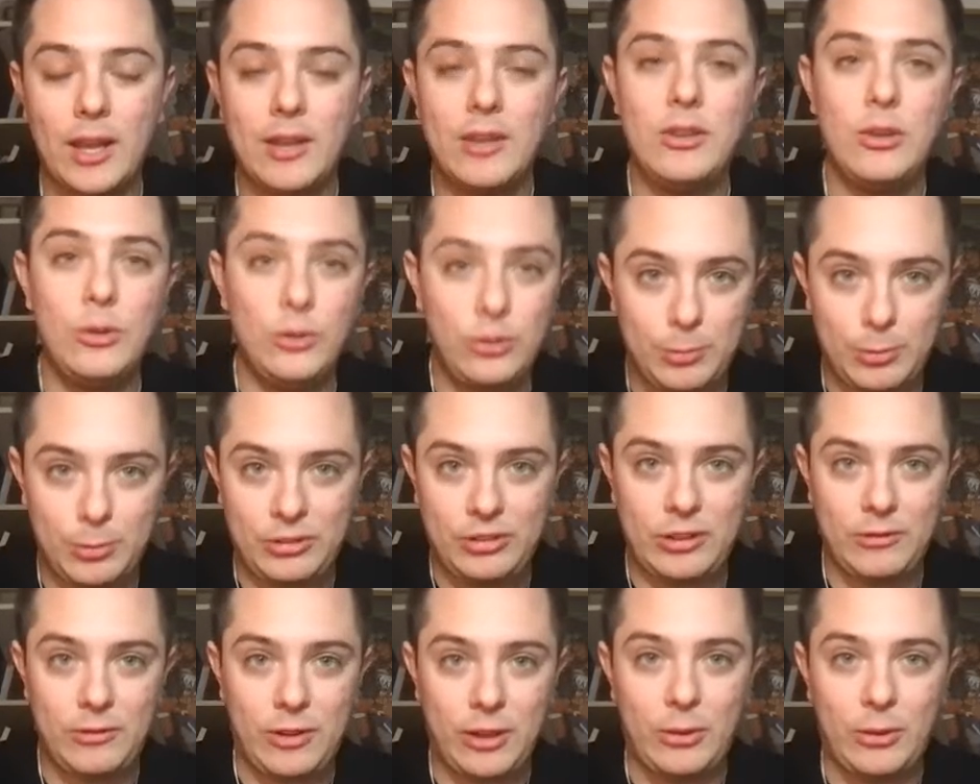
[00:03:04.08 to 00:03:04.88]
and you
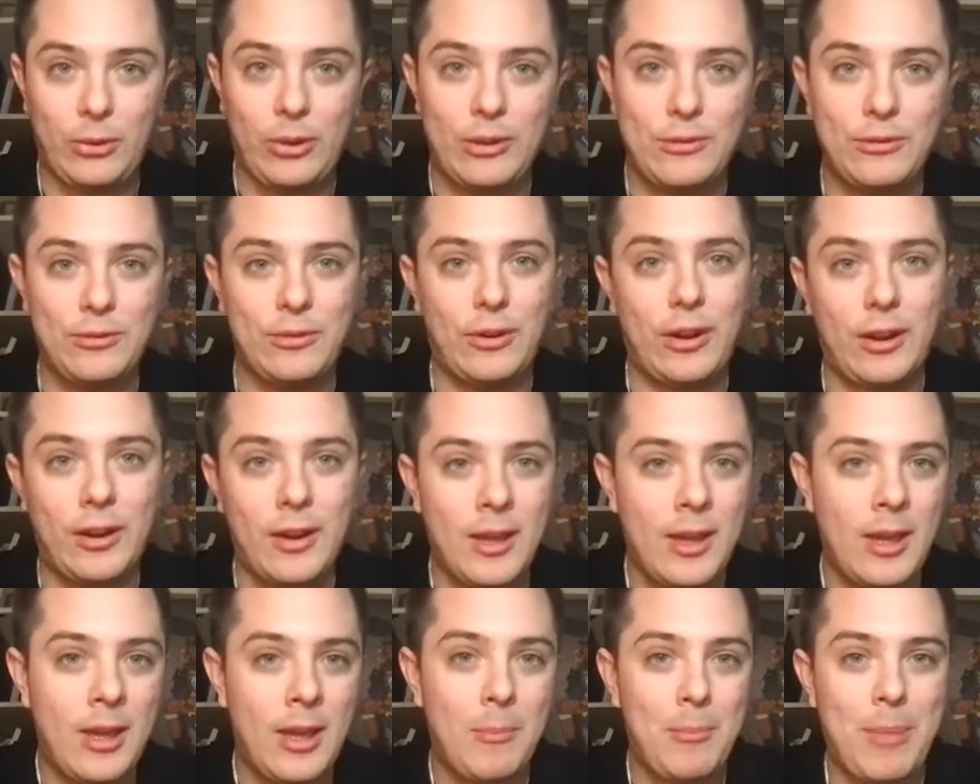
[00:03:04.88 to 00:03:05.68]
specifically
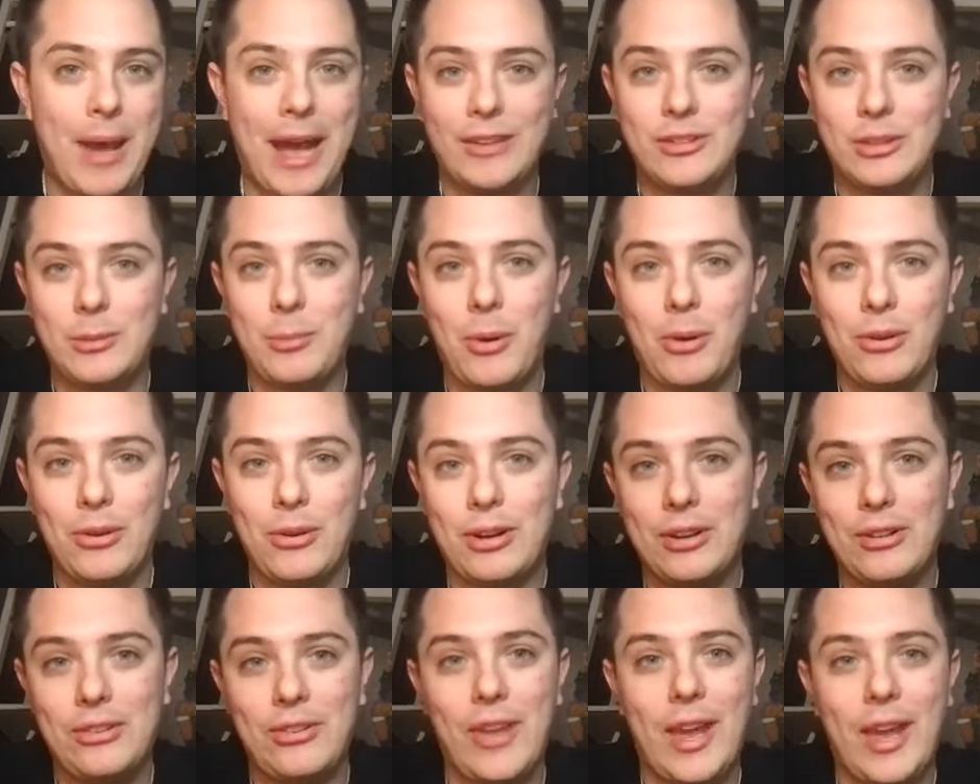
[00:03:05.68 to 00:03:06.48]
for basketball
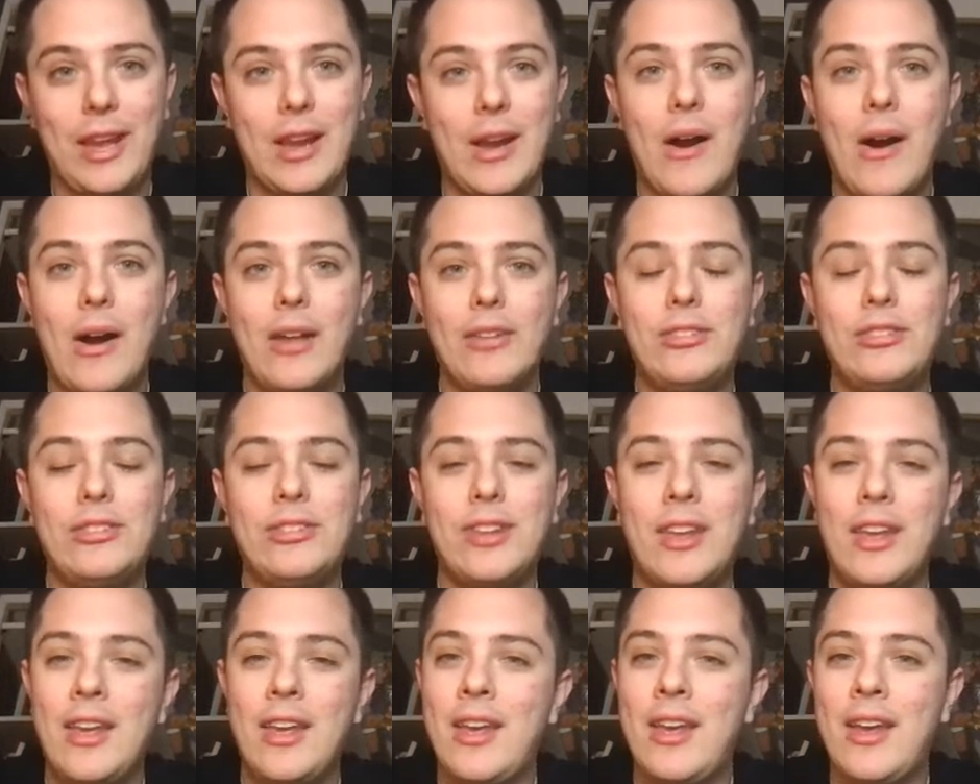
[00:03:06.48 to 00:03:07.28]
nerds like
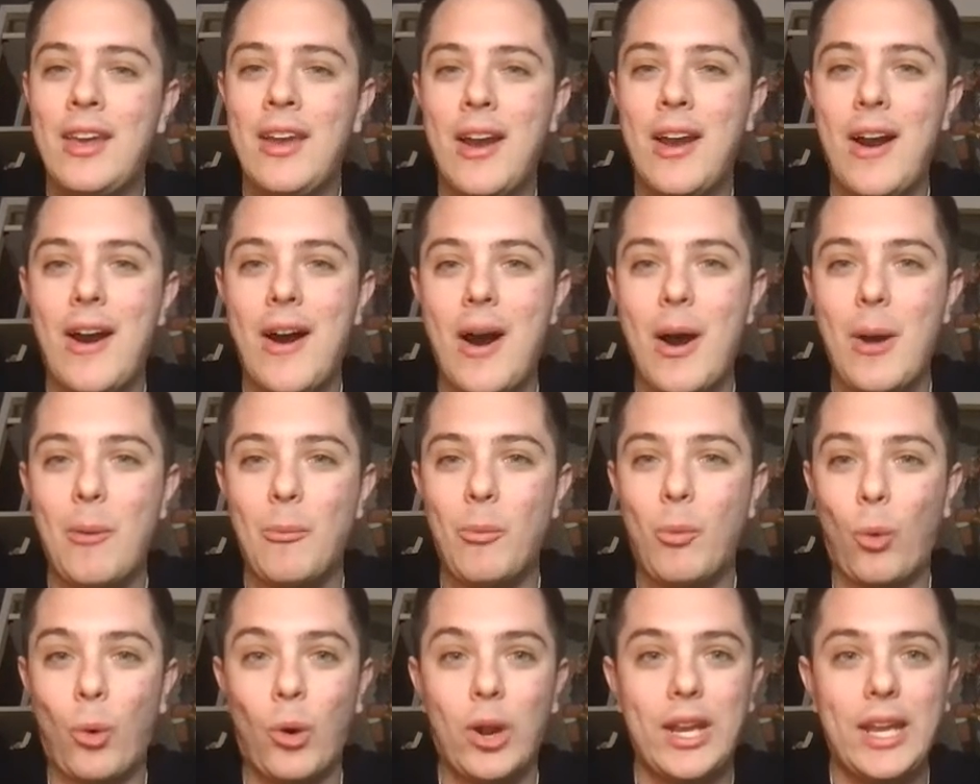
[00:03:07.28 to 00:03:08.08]
us,
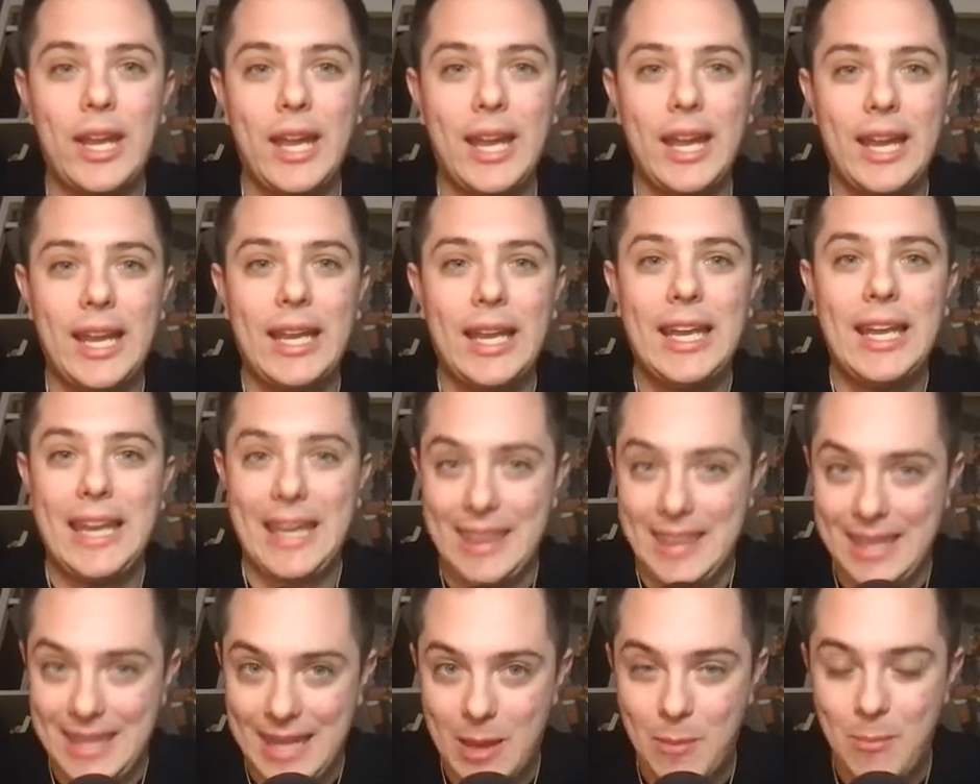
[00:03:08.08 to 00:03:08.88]
working
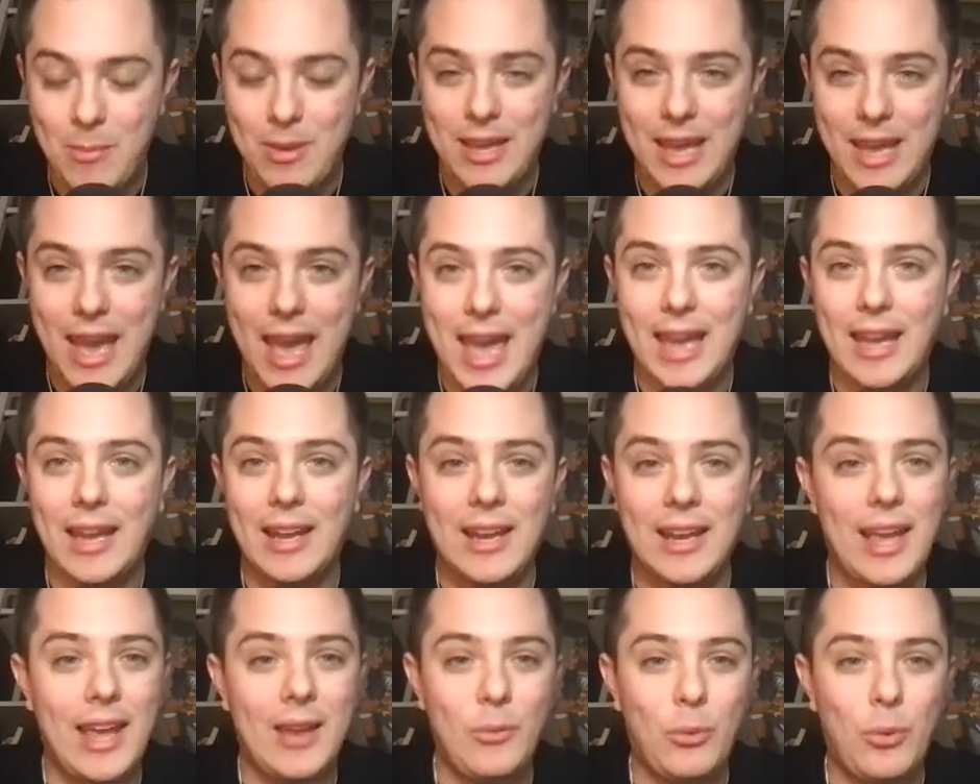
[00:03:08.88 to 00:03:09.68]
in the
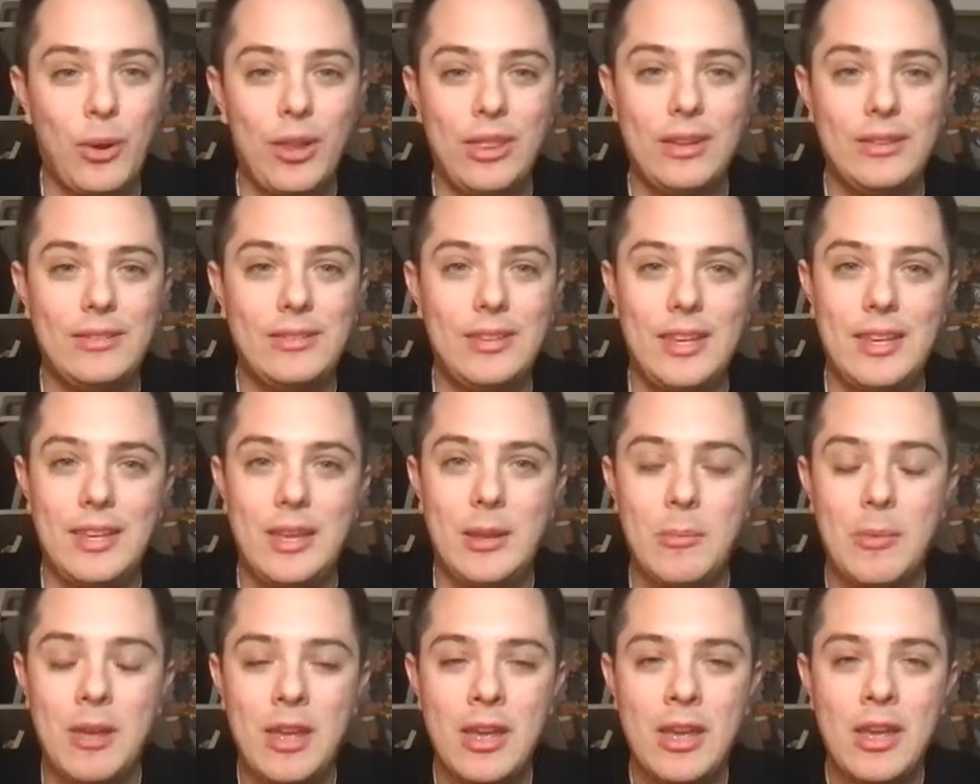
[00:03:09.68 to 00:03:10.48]
NBA and with a
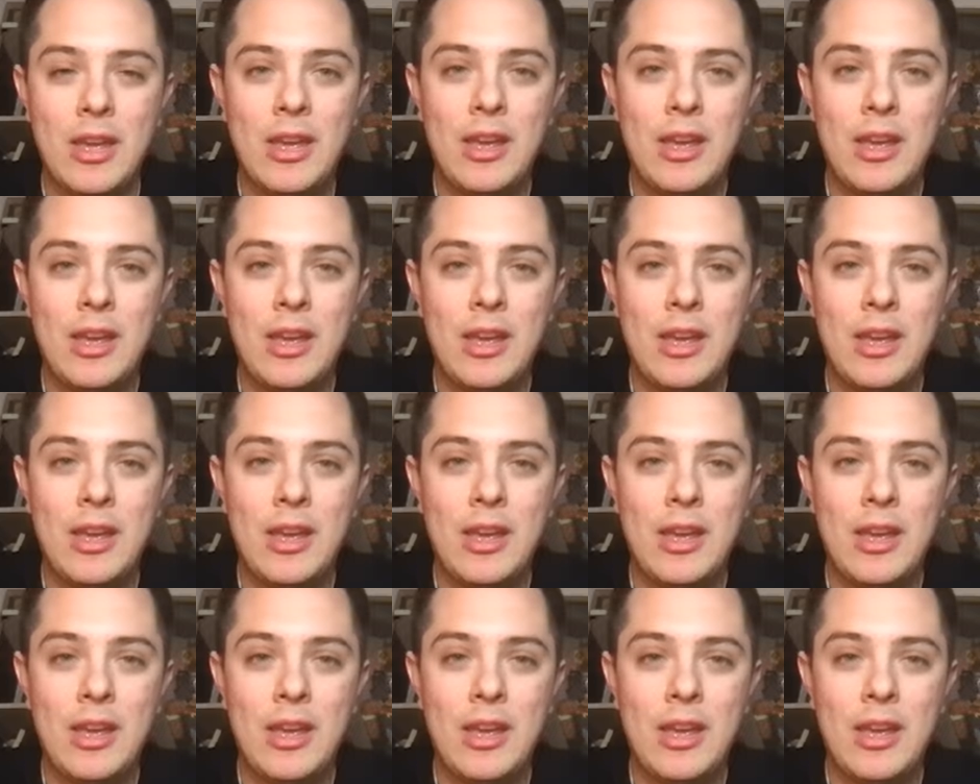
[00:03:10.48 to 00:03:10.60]
team.